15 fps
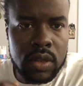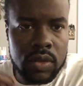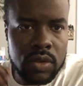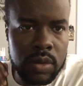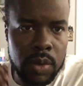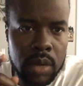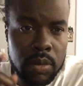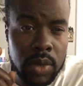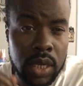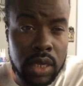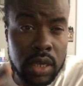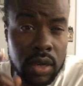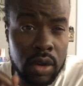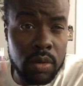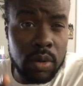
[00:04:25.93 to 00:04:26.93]
Some of my man
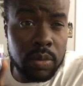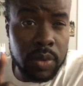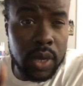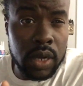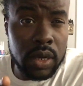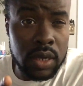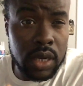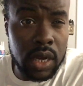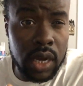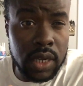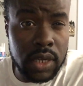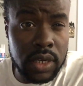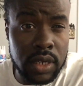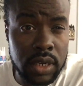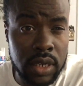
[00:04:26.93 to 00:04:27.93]
then come up here
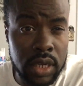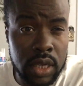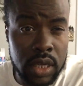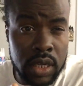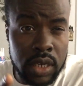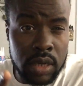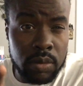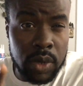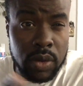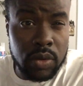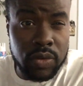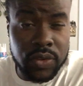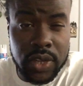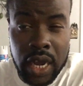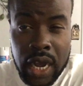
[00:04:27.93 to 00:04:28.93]
and them
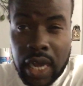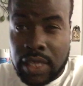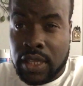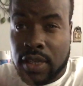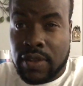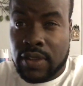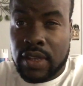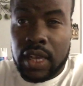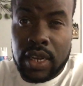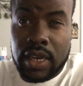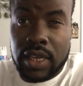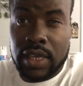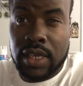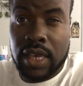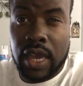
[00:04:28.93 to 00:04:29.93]
look for the hottest
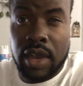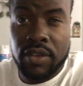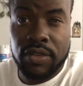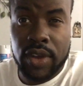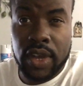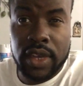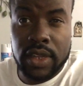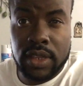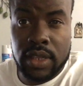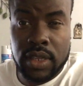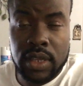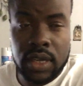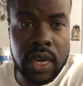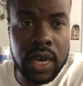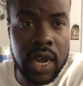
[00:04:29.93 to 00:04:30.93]
girl they can't find.
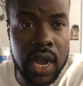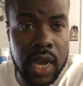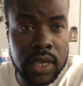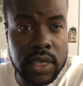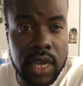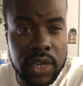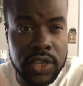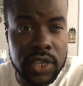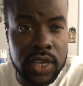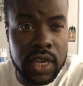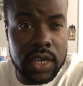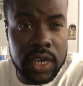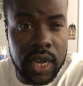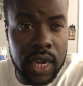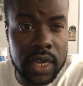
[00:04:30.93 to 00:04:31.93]
A
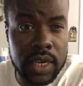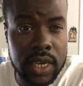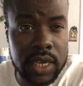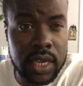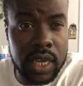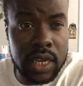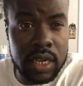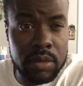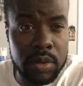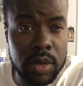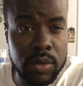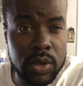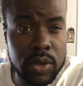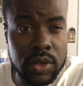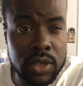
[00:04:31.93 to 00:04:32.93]
Kardashian kind of girl them a
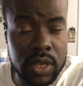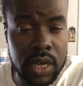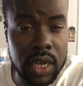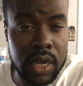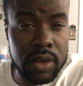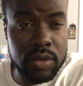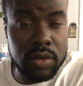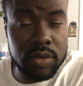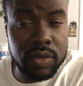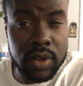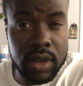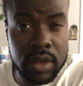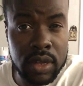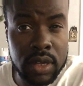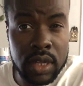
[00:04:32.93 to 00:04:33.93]
blood clot look
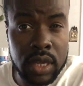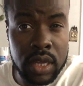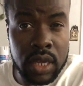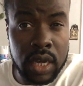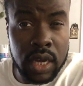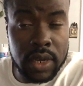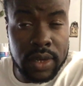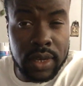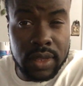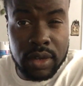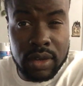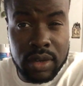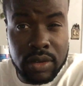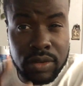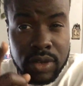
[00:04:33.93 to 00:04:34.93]
for. And that
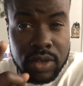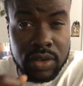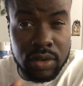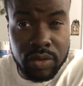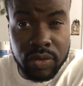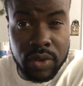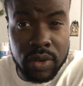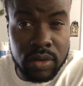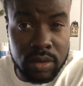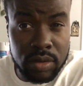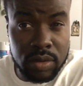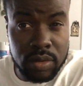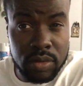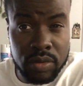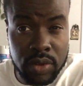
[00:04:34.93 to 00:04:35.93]
I go reach no for
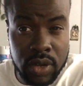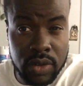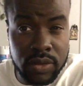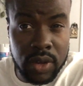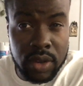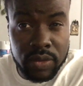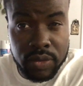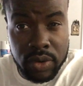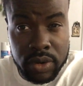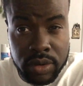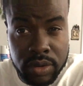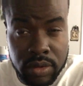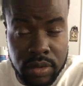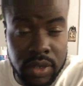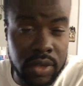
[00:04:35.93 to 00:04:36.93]
one. That's why I
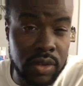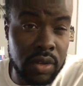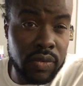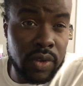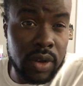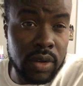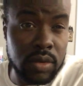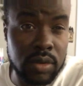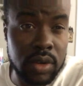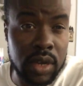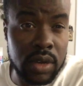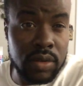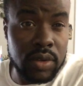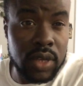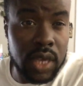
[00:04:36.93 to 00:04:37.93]
fuck reach no for one.
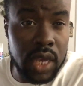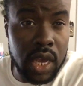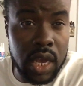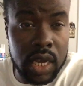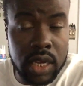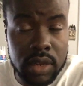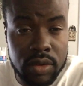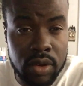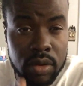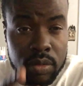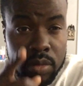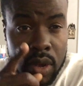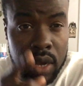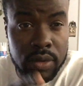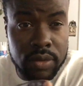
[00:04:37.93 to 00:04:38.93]
And I can't get
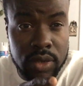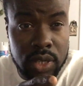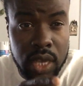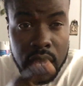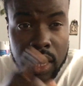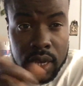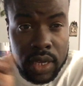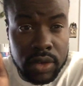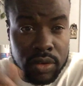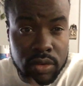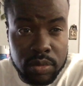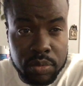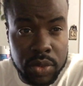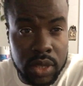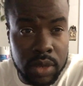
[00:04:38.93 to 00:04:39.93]
come and I can't get to
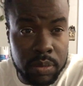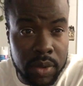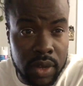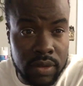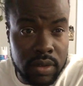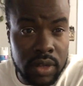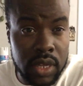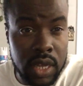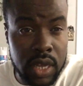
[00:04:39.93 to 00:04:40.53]
the papers.